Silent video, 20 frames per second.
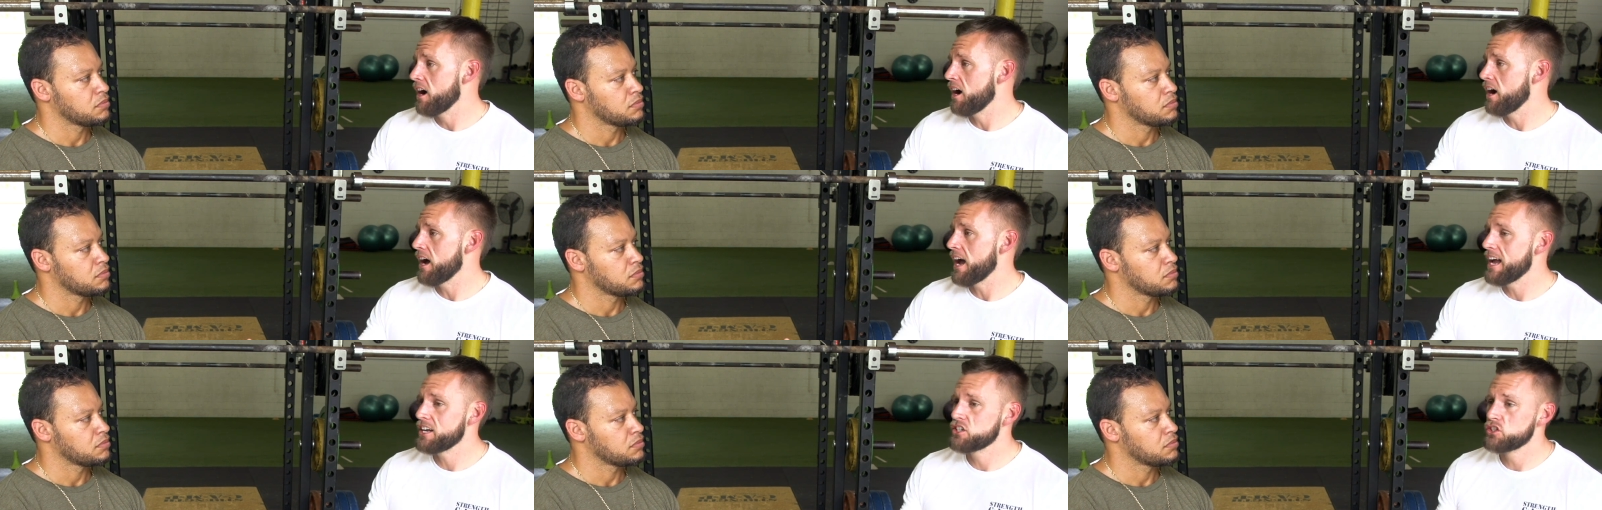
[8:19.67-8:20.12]

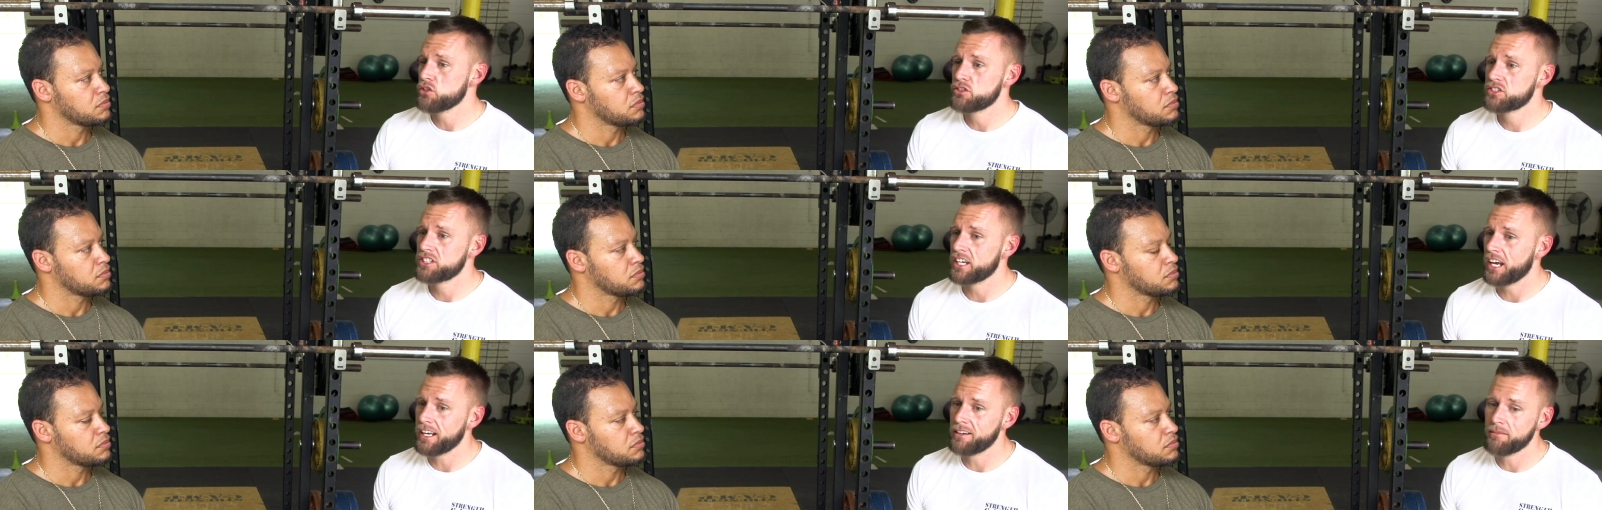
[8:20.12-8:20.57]
Speaker 1: Uh, as
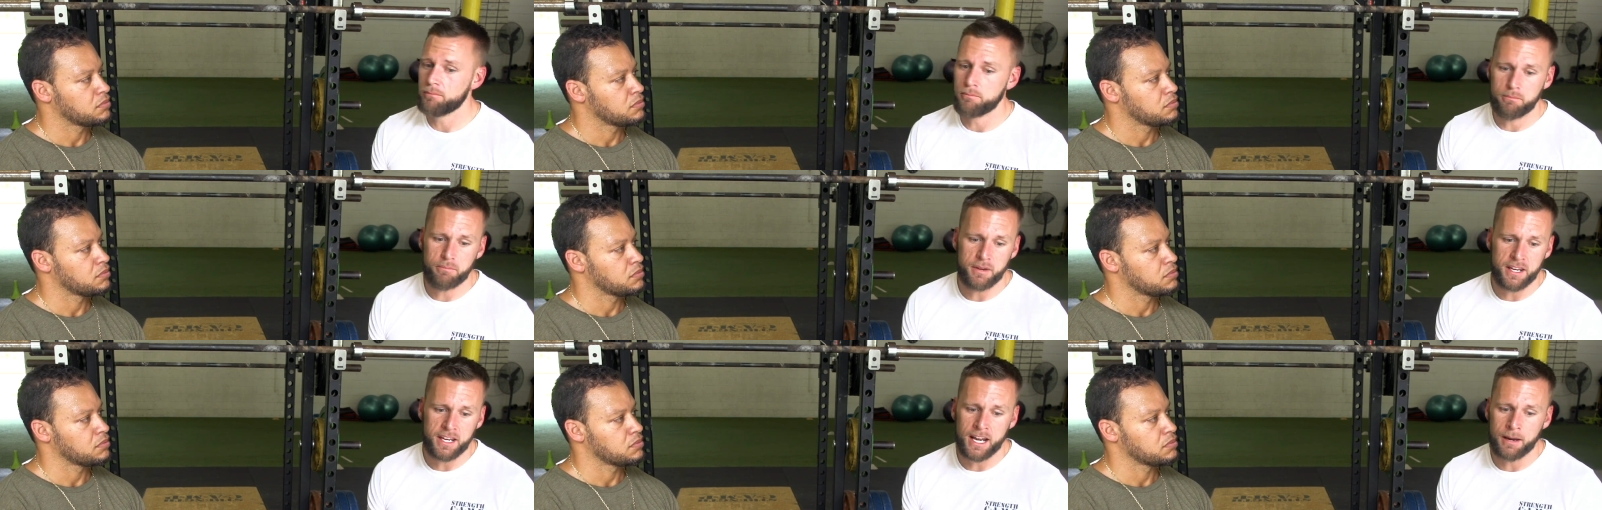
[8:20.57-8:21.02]
you said,
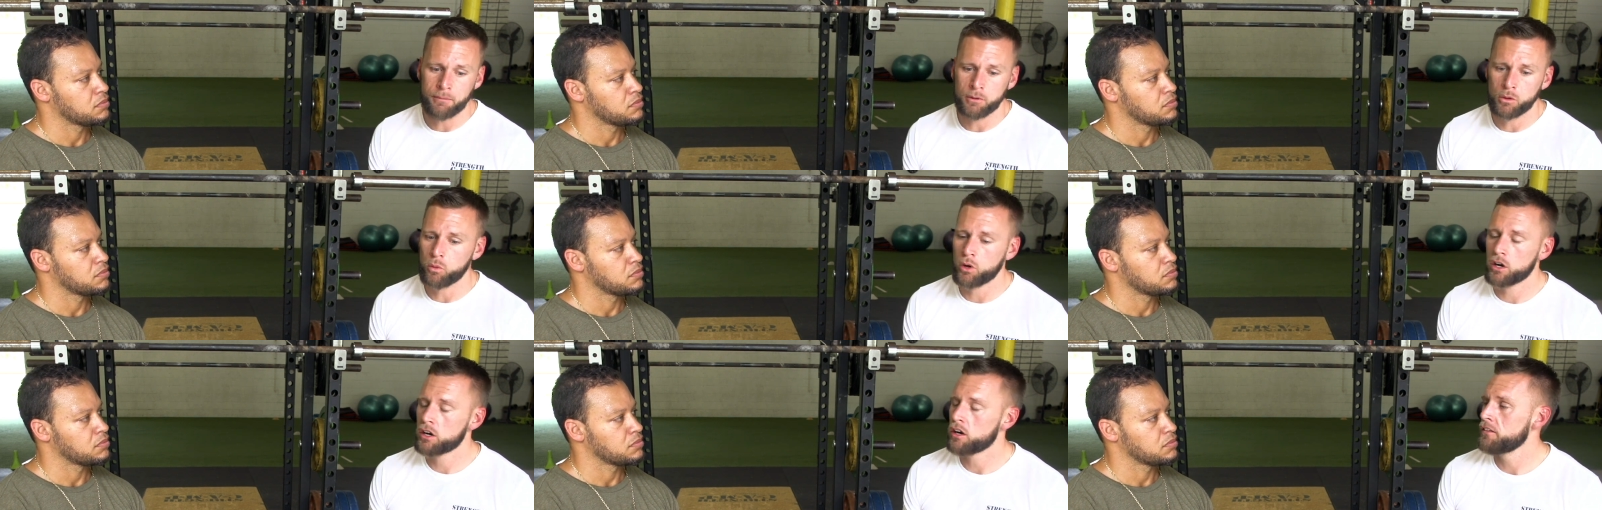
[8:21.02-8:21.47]
being
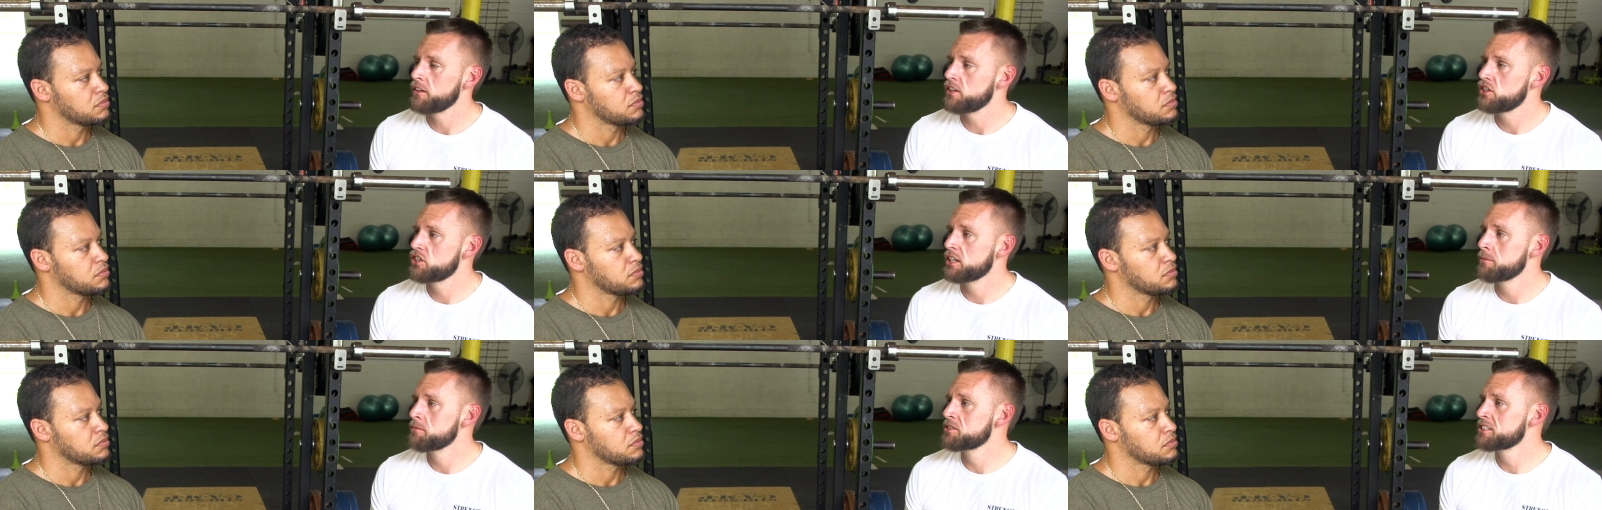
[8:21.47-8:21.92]
able to work on
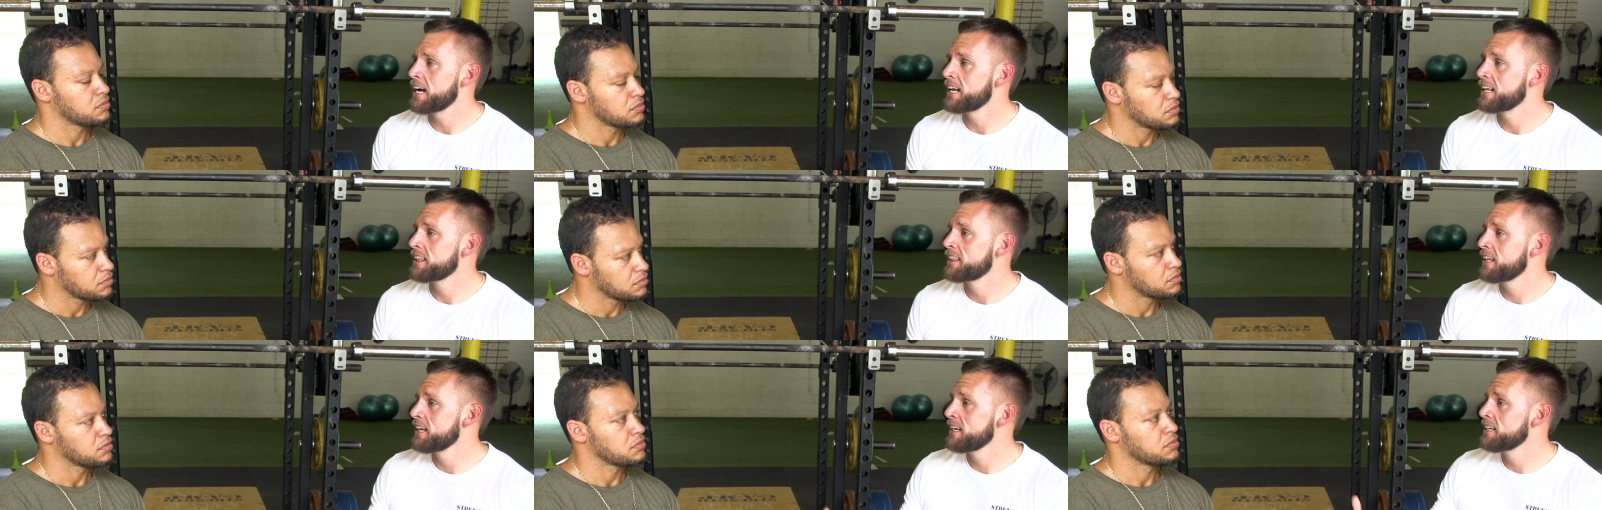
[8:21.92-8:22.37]
the gym
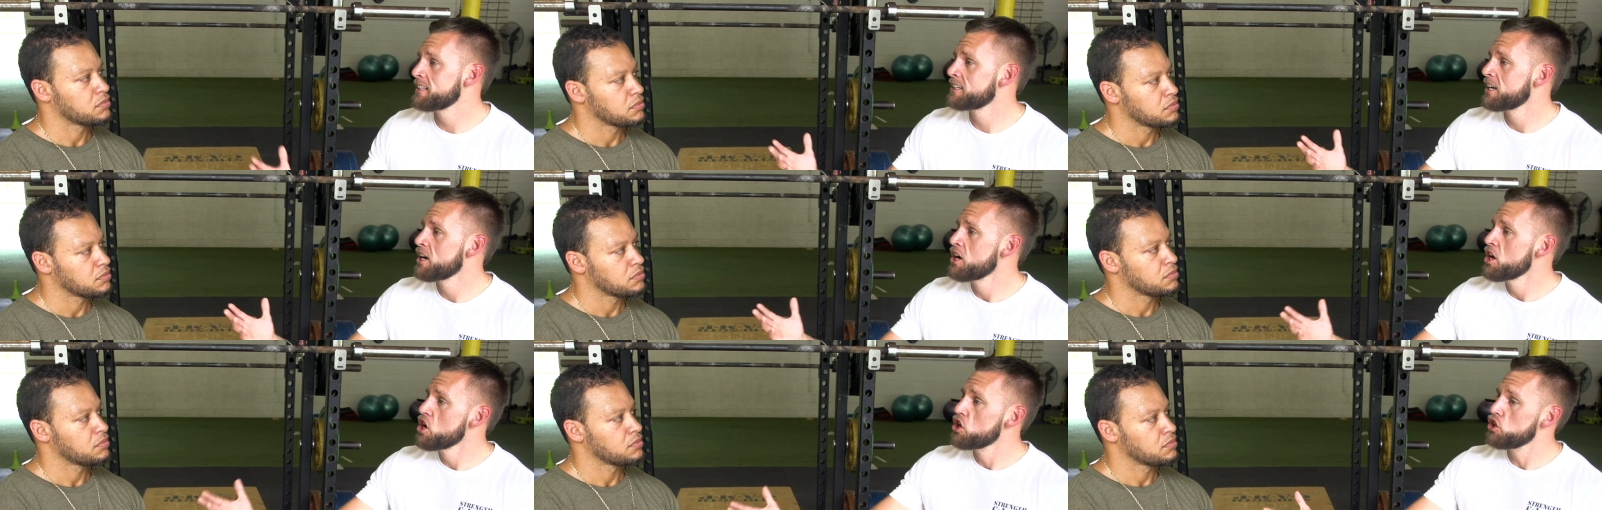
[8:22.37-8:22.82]
side of
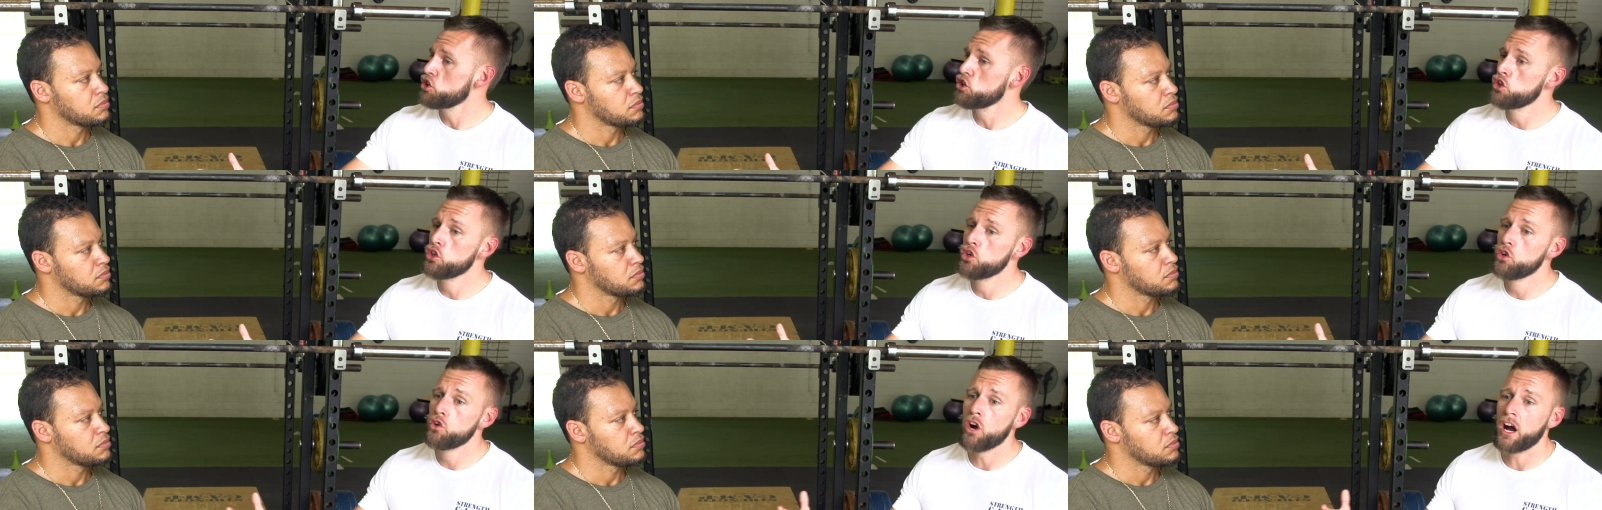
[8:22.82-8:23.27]
things,
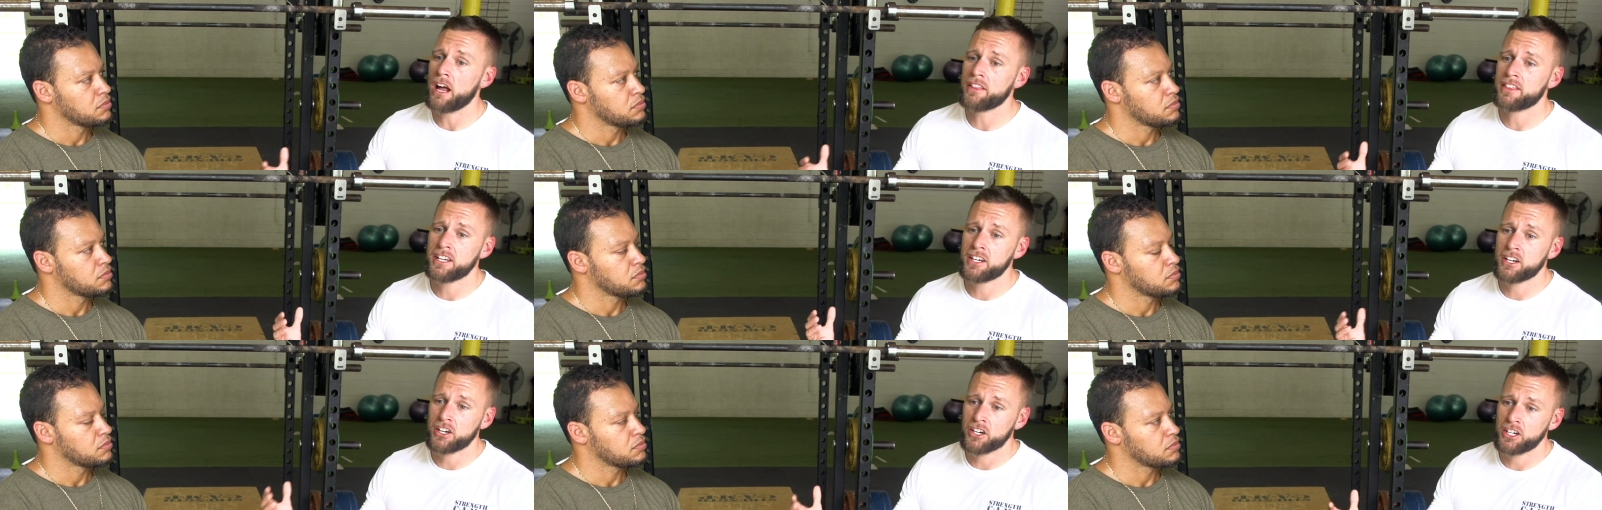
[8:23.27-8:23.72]
you,
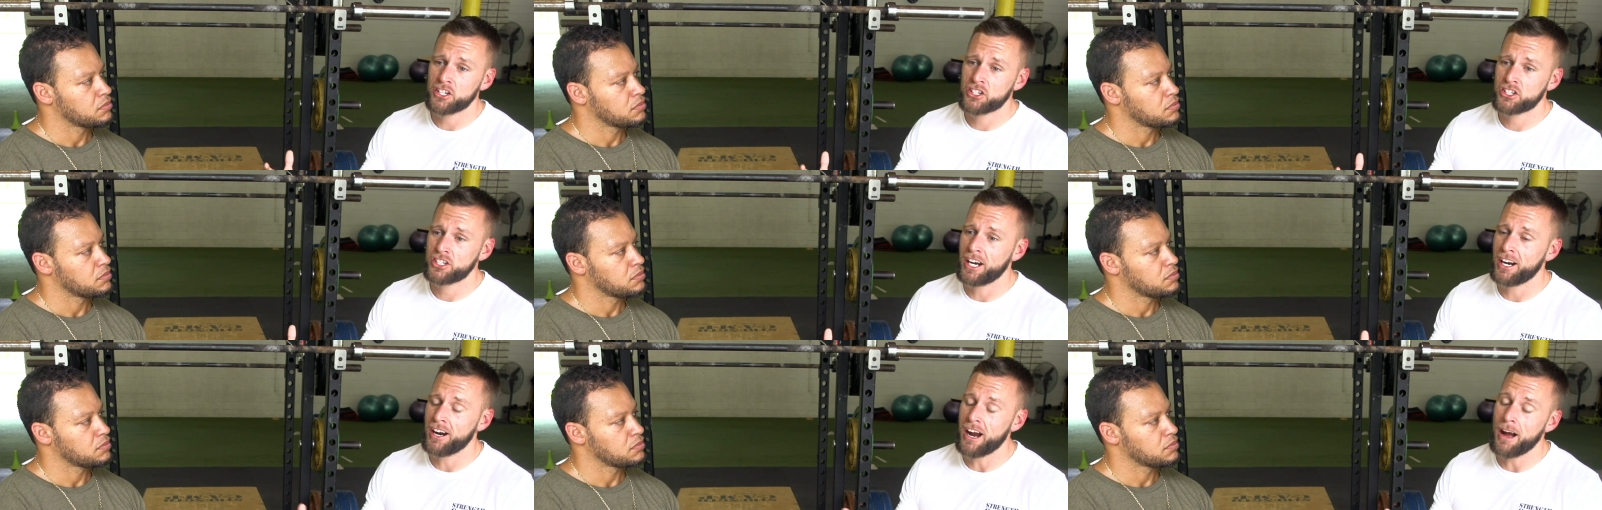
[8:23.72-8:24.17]
I think you're going
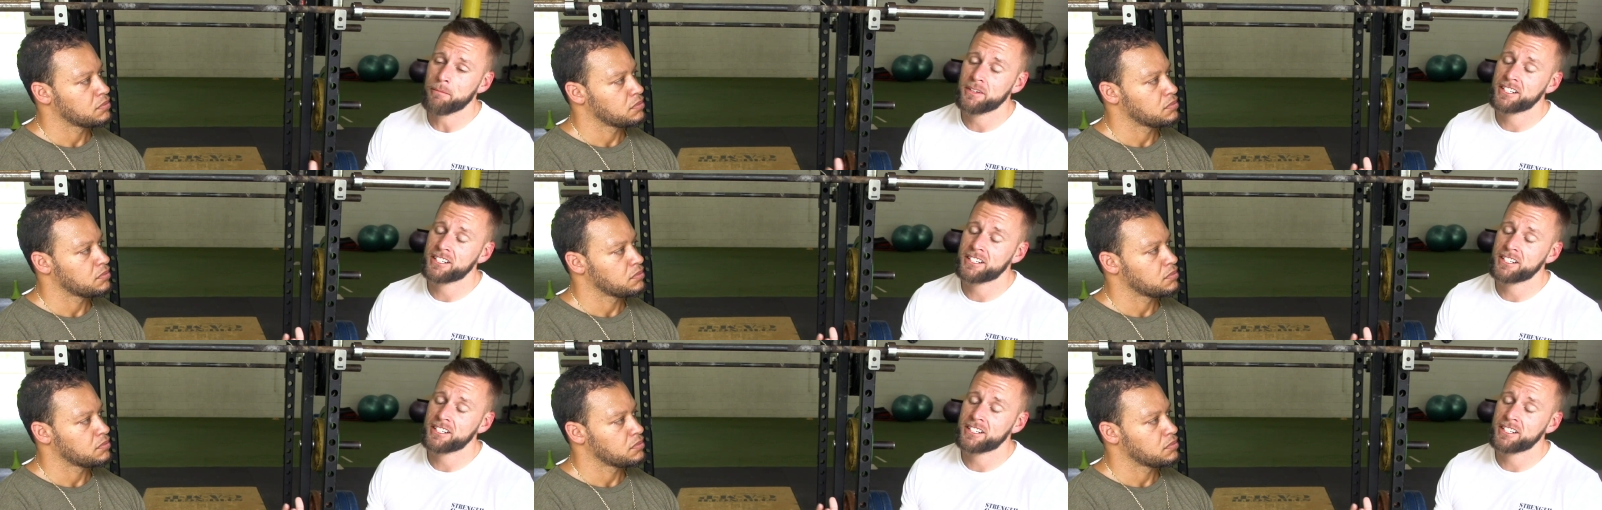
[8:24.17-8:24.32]
to share.